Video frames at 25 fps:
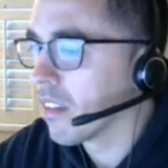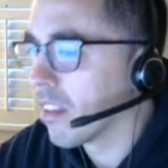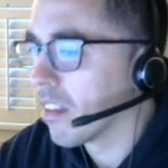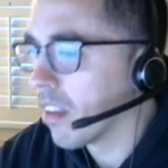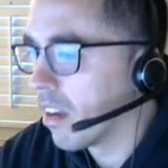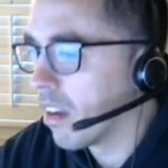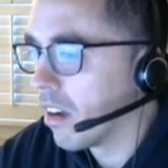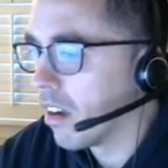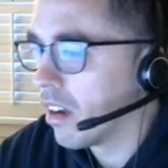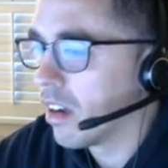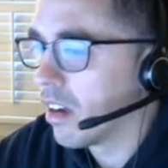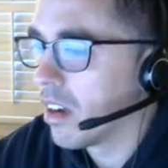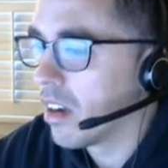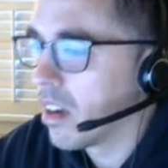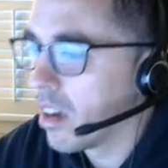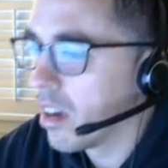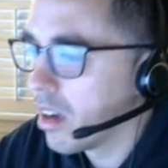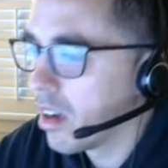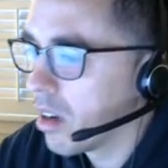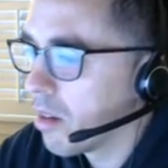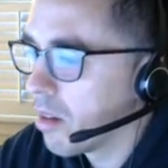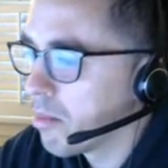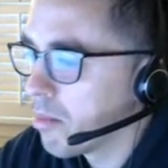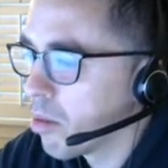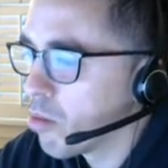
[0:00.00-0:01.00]

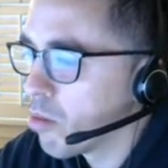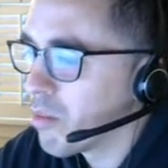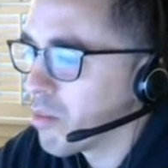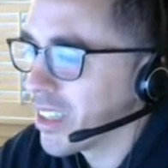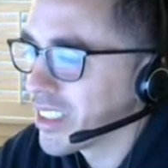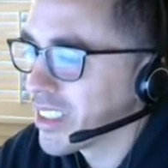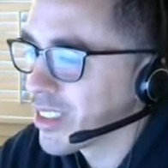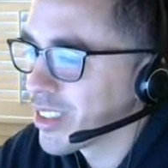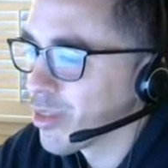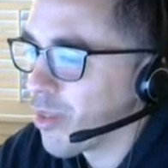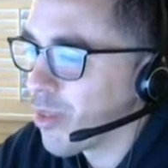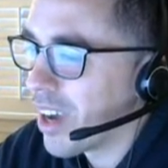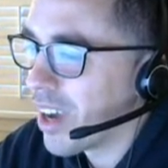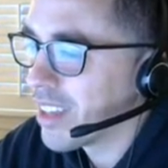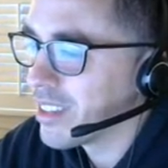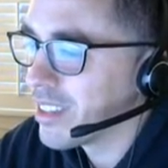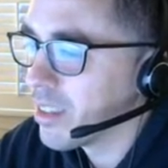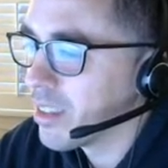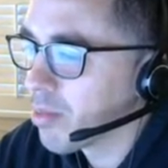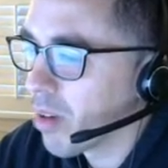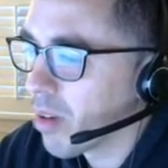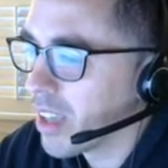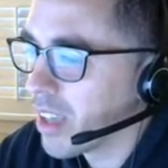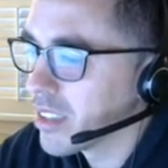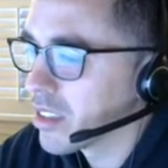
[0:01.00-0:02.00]
Bowmeister, why is he
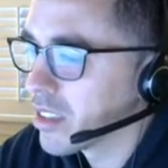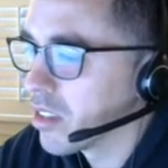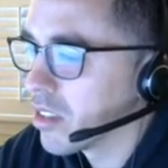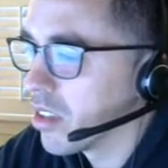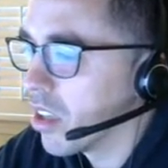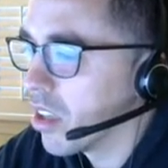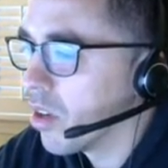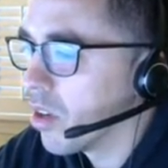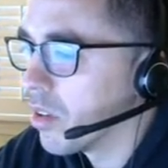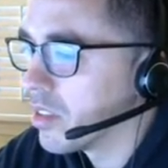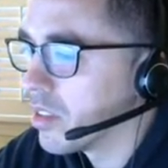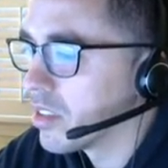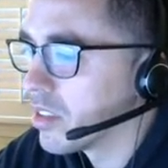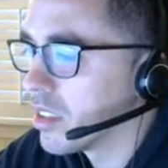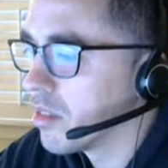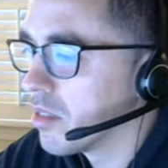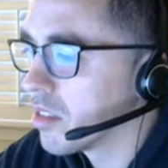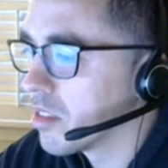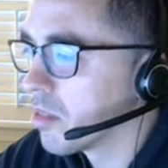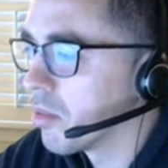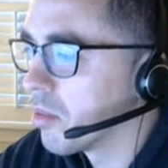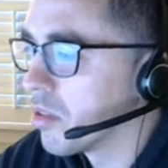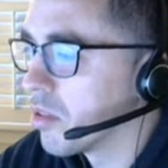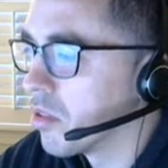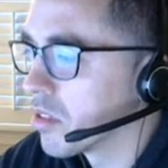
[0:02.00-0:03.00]
priced so low and seems
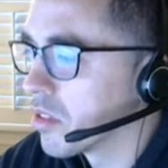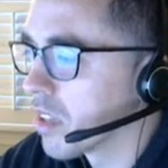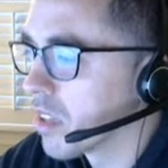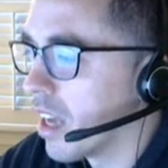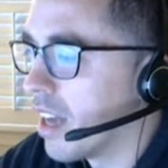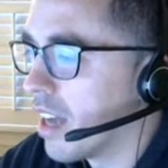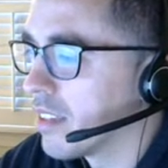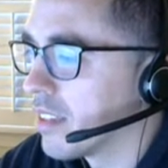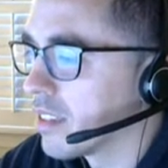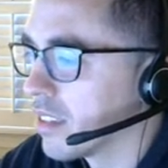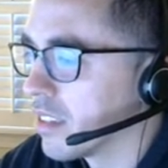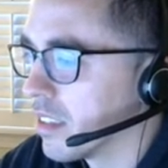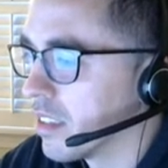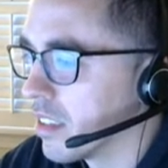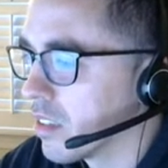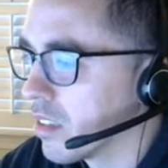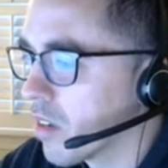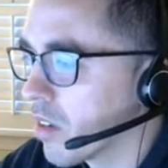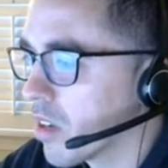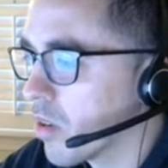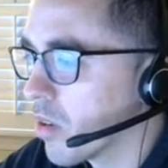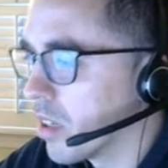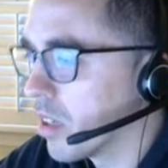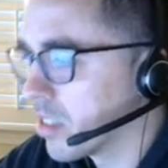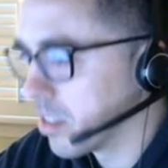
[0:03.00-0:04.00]
to produce constantly?
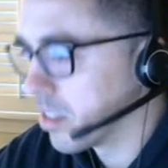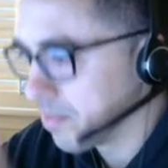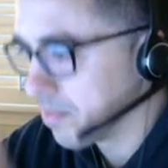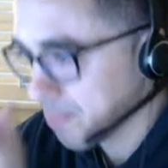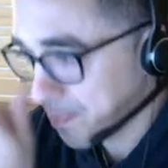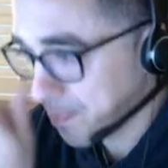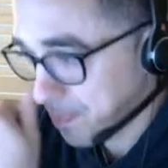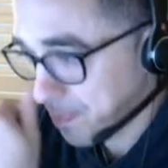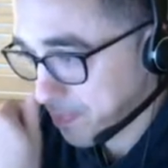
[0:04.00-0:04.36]
Great question.